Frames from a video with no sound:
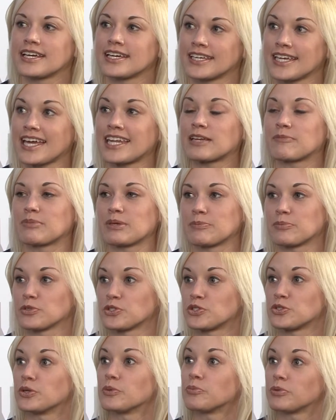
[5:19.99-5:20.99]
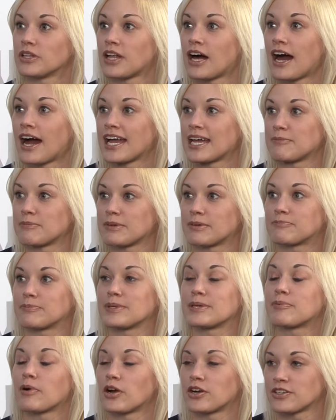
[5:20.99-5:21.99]
getting people to apply and
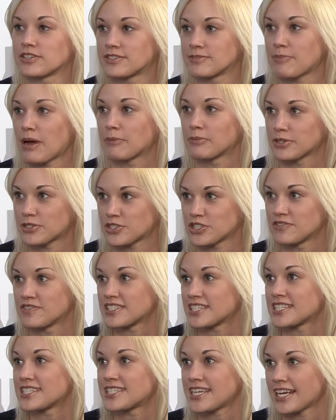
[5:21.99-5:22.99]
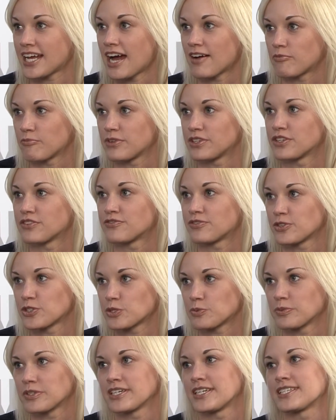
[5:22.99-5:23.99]
be part of public service and state government in the
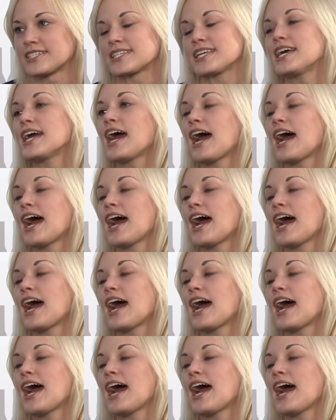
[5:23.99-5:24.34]
first place.